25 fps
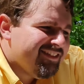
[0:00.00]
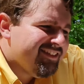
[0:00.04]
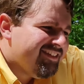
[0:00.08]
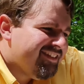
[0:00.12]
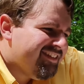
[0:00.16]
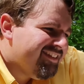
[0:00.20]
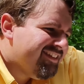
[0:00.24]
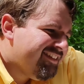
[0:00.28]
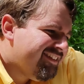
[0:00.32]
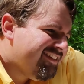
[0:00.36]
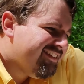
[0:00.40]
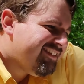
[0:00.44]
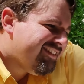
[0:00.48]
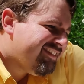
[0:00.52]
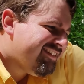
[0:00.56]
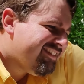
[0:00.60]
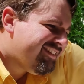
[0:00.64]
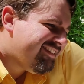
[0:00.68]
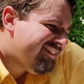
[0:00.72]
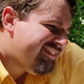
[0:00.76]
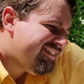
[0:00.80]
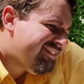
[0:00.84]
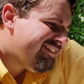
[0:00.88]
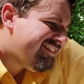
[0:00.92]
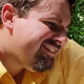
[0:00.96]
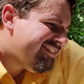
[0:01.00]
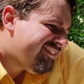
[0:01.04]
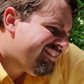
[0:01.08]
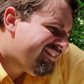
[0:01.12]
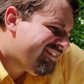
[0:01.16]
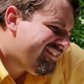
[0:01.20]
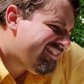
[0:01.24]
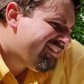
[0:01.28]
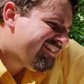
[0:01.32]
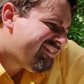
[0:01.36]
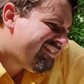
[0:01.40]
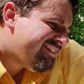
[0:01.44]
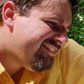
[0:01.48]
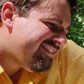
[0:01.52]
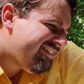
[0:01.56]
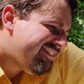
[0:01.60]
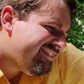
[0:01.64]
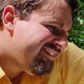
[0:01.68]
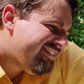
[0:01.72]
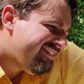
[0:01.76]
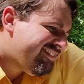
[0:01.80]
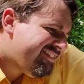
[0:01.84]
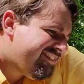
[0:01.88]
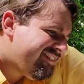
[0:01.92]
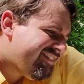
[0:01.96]
No.
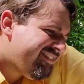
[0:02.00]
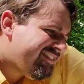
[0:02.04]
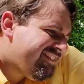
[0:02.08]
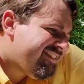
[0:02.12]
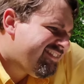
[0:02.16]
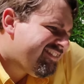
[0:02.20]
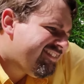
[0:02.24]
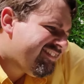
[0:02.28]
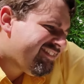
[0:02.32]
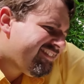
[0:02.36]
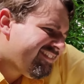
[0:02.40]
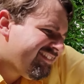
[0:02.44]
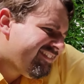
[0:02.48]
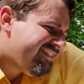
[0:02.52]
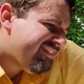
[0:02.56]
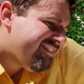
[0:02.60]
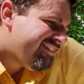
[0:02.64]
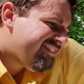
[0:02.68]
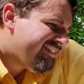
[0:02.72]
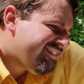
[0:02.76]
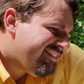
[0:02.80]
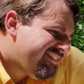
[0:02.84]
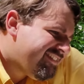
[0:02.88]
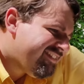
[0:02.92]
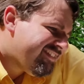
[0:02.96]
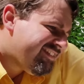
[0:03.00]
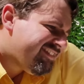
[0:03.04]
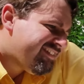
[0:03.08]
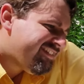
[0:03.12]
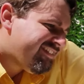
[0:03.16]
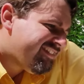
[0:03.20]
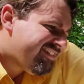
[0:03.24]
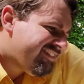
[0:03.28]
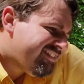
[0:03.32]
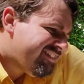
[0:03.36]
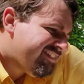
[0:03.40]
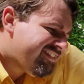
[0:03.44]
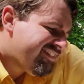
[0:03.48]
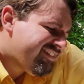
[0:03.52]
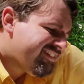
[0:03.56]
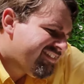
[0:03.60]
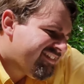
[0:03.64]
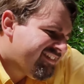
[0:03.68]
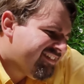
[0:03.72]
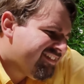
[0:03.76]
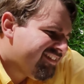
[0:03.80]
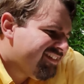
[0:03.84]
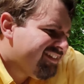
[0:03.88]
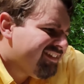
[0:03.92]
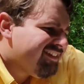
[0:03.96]
You got yourself though. You almost
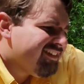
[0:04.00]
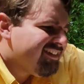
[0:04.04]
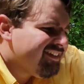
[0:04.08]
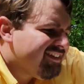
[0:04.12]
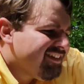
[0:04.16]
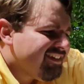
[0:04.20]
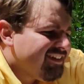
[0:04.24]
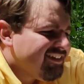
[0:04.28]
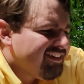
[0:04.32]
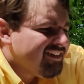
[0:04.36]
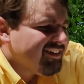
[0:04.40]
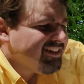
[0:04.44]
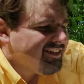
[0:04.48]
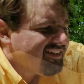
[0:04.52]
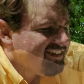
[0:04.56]
got me over here.